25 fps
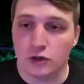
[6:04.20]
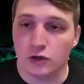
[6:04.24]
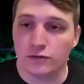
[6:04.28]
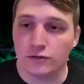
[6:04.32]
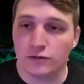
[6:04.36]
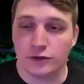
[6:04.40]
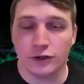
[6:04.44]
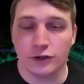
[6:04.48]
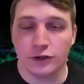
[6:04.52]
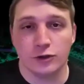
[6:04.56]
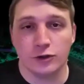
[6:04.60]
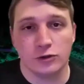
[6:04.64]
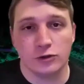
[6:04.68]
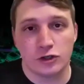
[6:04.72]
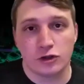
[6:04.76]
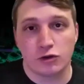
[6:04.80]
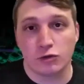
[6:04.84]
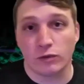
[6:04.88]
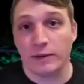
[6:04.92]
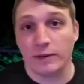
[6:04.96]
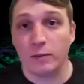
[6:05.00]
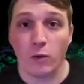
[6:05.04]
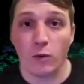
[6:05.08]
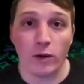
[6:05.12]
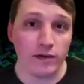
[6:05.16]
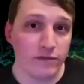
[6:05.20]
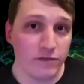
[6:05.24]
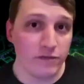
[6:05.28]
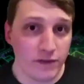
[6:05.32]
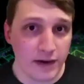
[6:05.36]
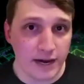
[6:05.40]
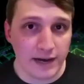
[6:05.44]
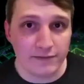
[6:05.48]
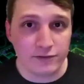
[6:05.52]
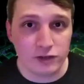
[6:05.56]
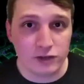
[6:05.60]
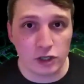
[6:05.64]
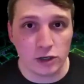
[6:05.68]
if you use
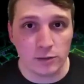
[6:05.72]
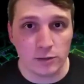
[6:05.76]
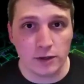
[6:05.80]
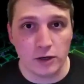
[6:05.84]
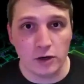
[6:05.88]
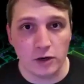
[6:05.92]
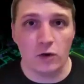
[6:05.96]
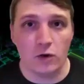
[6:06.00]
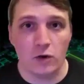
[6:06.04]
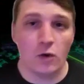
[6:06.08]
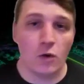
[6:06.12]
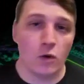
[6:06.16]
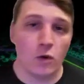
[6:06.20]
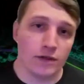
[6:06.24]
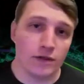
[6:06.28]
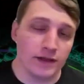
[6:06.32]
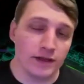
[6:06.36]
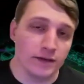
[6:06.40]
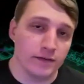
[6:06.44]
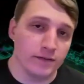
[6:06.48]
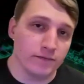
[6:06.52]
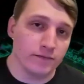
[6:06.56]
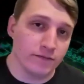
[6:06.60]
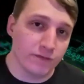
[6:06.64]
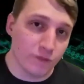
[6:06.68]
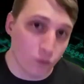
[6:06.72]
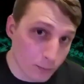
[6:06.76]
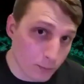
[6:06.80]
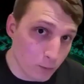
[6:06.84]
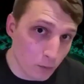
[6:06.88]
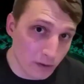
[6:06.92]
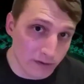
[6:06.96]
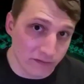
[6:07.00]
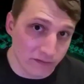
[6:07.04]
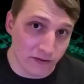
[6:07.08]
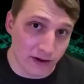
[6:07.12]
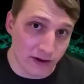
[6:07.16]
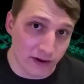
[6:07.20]
3.5 turbo or then
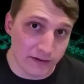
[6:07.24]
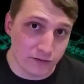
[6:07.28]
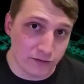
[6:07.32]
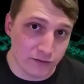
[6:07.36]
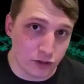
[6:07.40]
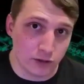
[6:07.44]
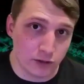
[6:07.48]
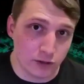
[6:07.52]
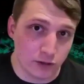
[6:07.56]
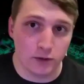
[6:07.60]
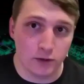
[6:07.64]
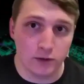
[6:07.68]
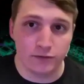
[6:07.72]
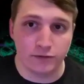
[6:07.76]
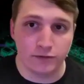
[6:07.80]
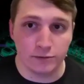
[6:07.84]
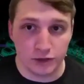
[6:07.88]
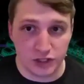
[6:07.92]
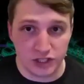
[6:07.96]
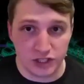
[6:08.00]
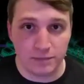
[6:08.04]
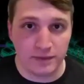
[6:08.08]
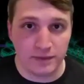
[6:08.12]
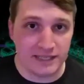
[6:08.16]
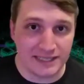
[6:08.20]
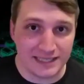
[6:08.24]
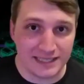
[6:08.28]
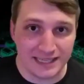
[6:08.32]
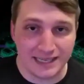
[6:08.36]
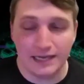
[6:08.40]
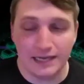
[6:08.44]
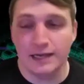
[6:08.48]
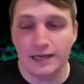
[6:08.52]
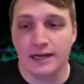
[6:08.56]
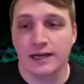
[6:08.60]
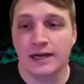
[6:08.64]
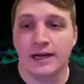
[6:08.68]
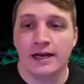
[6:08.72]
4.5 turbo from
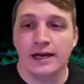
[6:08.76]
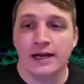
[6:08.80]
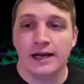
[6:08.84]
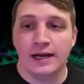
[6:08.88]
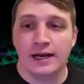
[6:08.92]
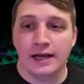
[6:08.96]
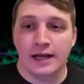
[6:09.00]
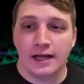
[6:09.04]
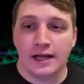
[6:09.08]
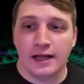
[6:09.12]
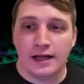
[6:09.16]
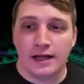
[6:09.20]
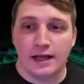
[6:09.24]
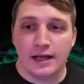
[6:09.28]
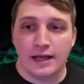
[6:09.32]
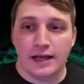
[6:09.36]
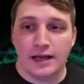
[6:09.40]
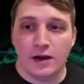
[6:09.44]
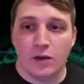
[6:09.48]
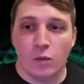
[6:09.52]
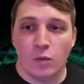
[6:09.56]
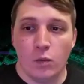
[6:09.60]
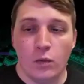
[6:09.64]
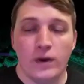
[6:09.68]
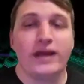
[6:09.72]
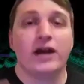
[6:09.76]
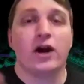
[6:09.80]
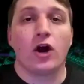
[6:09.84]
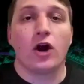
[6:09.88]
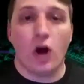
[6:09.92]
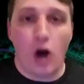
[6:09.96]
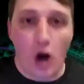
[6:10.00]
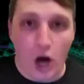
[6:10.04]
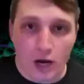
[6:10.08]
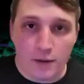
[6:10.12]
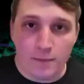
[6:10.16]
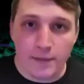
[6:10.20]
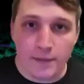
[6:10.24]
GPT, we are
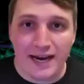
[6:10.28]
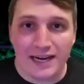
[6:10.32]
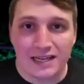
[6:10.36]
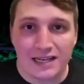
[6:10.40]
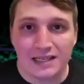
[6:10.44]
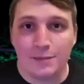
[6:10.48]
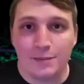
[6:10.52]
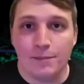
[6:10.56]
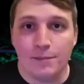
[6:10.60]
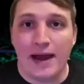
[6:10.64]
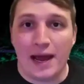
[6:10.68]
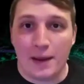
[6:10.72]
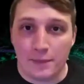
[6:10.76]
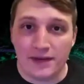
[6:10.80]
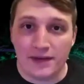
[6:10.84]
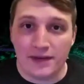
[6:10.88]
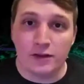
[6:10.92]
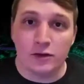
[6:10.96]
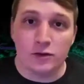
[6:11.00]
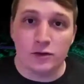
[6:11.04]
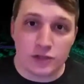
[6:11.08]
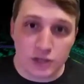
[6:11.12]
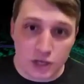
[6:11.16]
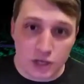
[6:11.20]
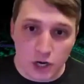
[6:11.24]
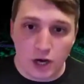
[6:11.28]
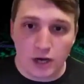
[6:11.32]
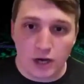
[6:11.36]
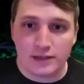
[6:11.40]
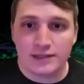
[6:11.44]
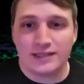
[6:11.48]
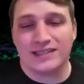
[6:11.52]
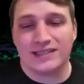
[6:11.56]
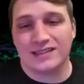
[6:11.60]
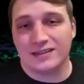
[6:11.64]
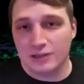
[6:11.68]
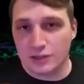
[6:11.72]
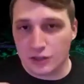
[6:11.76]
automatically mapping those
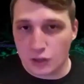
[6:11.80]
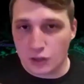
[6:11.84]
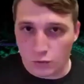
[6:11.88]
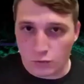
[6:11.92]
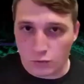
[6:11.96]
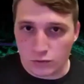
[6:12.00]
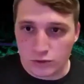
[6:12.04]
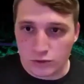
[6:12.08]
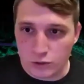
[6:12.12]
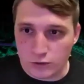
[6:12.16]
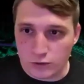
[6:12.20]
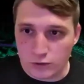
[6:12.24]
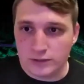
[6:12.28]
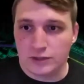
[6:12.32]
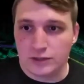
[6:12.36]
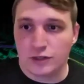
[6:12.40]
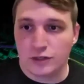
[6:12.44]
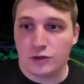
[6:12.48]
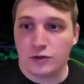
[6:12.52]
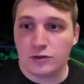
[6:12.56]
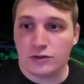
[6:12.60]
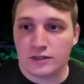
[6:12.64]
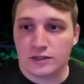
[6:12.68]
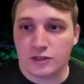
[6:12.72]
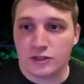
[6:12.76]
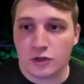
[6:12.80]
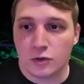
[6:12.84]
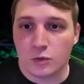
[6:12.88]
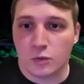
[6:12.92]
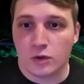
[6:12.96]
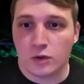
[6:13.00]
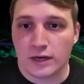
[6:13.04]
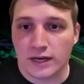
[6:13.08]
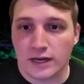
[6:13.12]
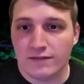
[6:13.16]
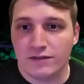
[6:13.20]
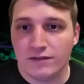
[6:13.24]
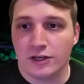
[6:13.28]
costs and the total tokens used. And so
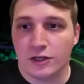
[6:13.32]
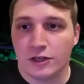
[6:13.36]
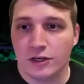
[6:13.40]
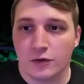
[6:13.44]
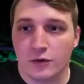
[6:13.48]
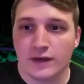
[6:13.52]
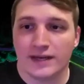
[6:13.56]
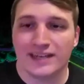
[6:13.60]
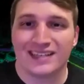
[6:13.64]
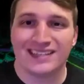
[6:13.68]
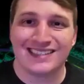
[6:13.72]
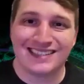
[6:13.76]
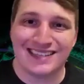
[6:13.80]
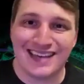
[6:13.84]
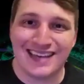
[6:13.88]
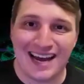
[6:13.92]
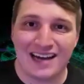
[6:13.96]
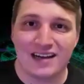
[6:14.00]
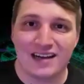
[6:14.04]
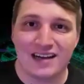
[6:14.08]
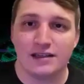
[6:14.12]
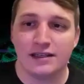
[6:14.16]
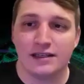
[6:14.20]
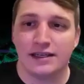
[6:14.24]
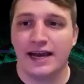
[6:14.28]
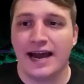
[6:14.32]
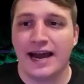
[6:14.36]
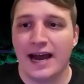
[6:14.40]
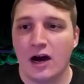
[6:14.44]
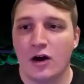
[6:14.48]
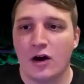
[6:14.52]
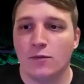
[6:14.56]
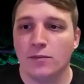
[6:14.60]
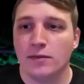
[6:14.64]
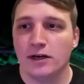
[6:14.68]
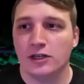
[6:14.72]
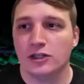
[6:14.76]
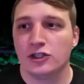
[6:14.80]
we're giving you exactly
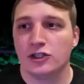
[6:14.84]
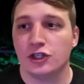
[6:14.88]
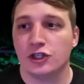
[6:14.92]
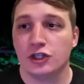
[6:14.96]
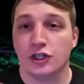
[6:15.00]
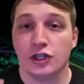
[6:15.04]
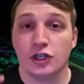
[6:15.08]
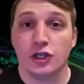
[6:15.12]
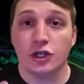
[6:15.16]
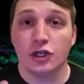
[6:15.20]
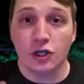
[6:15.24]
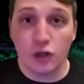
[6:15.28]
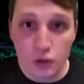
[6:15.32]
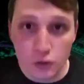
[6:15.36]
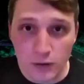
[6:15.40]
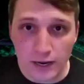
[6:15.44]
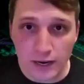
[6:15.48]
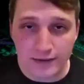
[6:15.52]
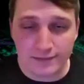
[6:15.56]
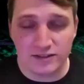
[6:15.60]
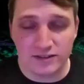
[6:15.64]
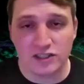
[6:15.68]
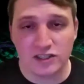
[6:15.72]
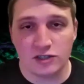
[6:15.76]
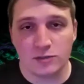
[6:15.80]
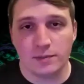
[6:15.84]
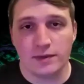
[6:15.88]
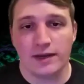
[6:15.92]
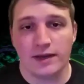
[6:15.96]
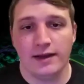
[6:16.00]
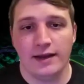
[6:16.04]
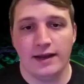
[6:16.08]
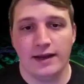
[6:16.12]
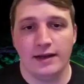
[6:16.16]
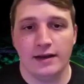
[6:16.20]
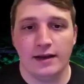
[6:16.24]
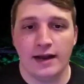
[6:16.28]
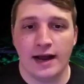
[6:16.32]
how much you have
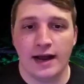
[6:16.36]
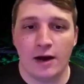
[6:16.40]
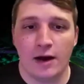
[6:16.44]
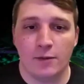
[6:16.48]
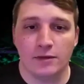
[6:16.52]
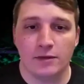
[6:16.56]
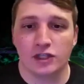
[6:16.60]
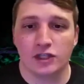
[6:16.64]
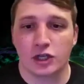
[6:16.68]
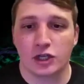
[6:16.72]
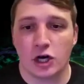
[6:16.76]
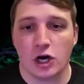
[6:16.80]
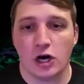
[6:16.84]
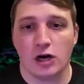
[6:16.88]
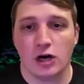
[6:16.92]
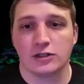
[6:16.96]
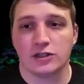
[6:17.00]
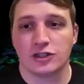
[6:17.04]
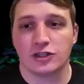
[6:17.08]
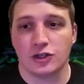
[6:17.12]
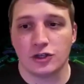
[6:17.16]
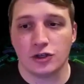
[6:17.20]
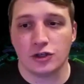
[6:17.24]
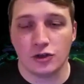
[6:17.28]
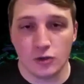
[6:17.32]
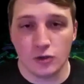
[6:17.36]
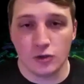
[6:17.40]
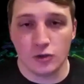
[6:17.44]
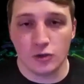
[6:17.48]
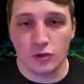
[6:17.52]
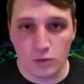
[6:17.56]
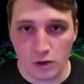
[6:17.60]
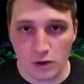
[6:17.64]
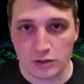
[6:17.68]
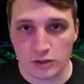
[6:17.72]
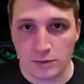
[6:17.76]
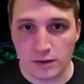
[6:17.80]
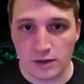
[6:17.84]
spent and how much cost you
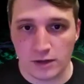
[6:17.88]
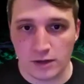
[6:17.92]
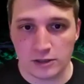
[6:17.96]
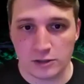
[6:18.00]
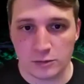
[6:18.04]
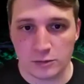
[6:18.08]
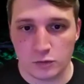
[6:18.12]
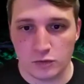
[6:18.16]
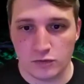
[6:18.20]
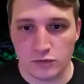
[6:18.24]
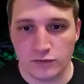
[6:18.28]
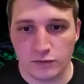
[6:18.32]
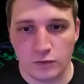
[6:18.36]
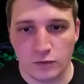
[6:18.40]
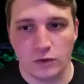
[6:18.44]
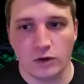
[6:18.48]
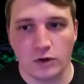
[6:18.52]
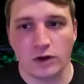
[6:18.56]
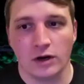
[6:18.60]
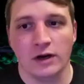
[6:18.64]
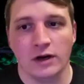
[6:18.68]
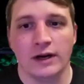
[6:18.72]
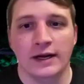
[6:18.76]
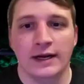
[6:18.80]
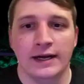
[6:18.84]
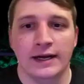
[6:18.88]
are responsible for